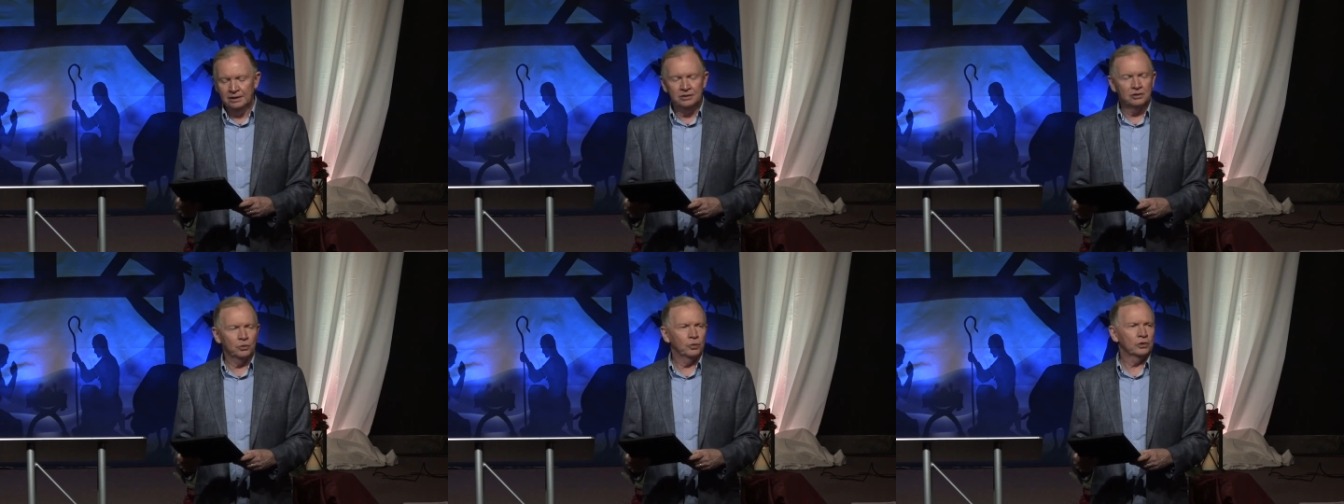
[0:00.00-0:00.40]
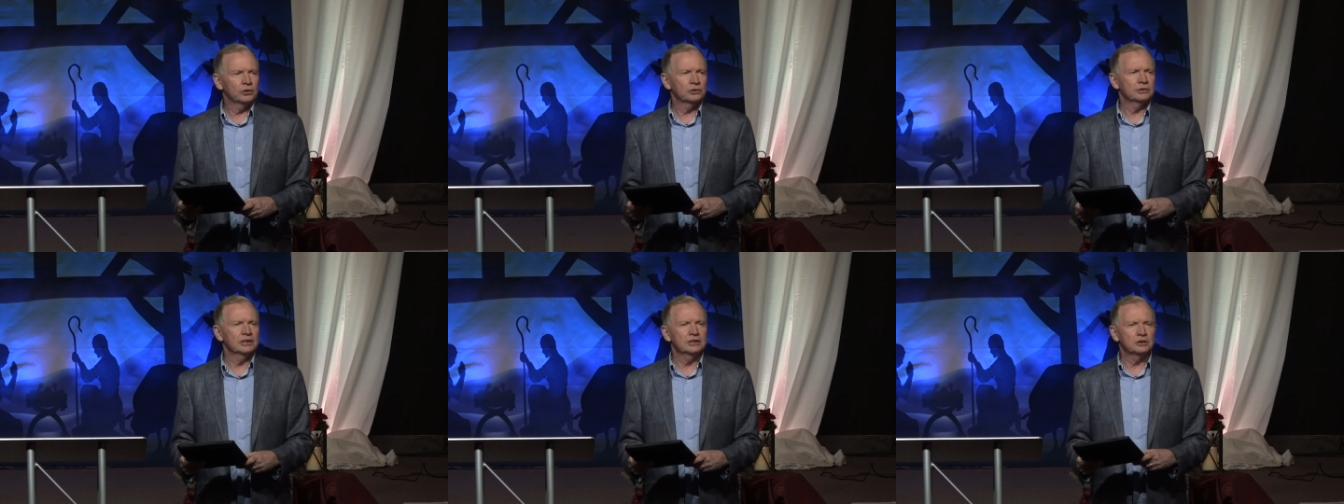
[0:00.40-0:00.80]
The
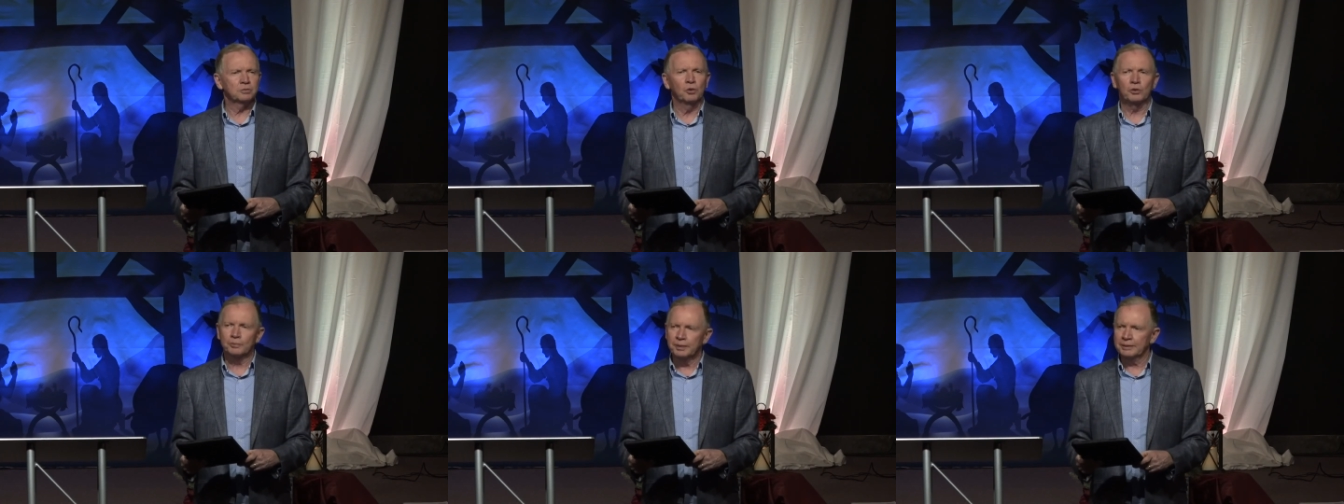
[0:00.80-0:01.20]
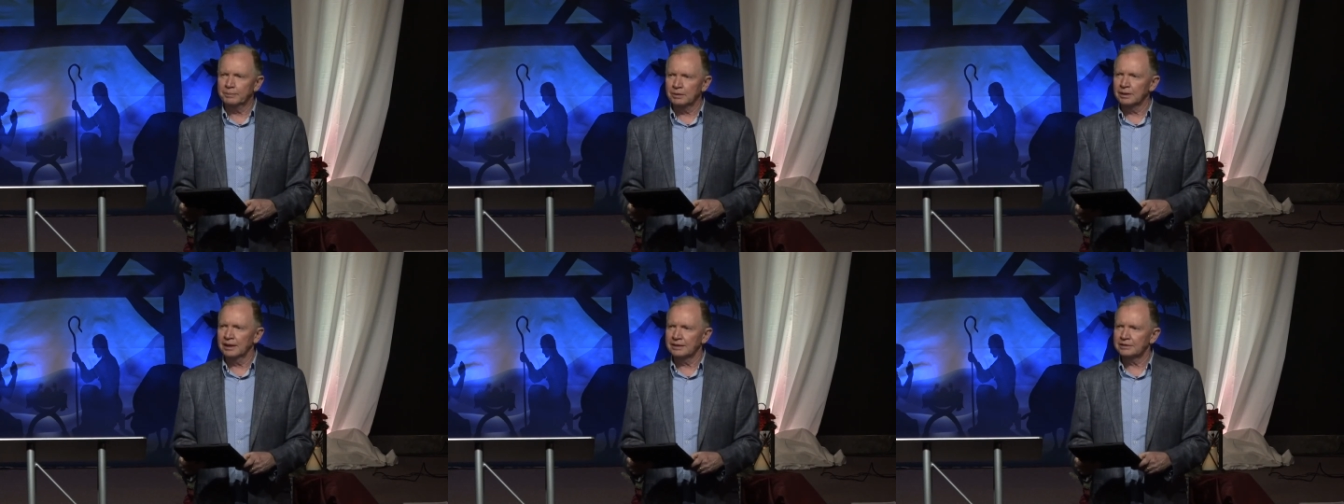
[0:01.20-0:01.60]
world needs more
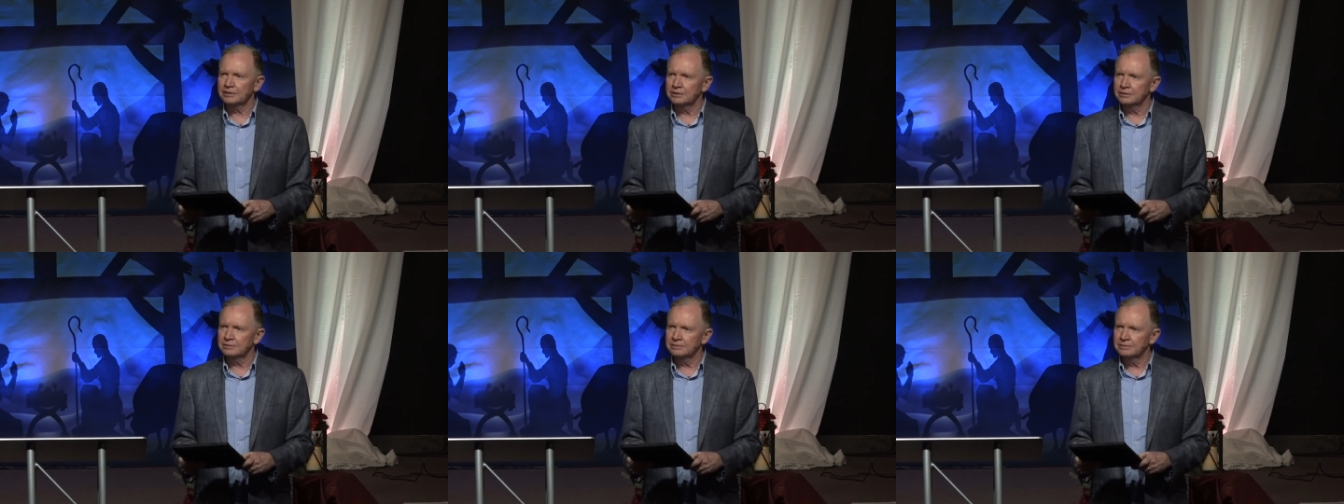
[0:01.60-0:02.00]
people like you.